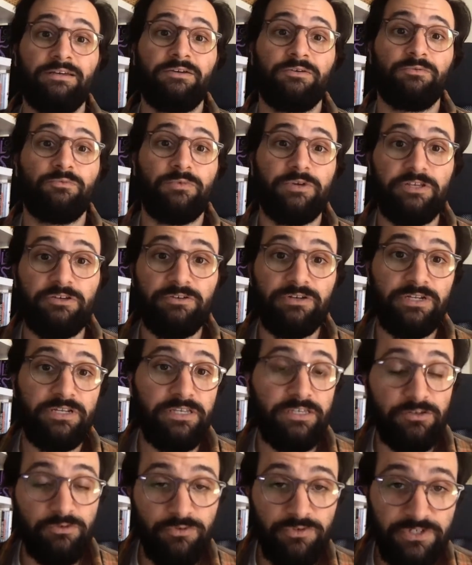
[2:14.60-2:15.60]
What are you going to
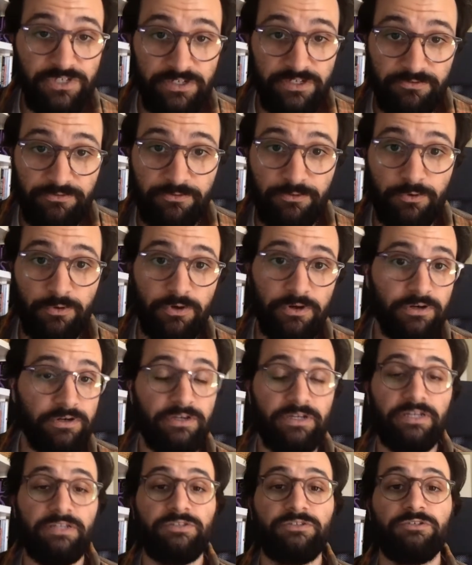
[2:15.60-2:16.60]
use it for?
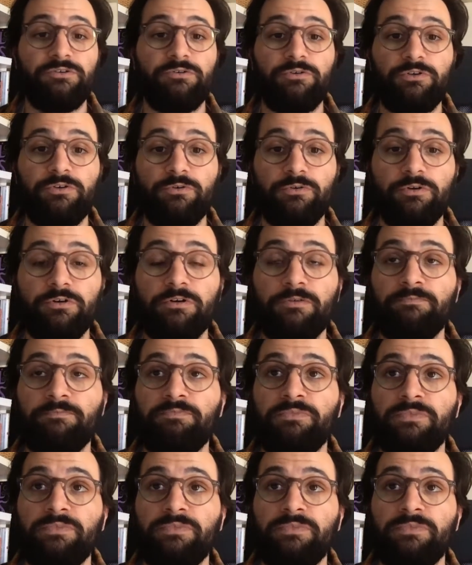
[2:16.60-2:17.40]
And so your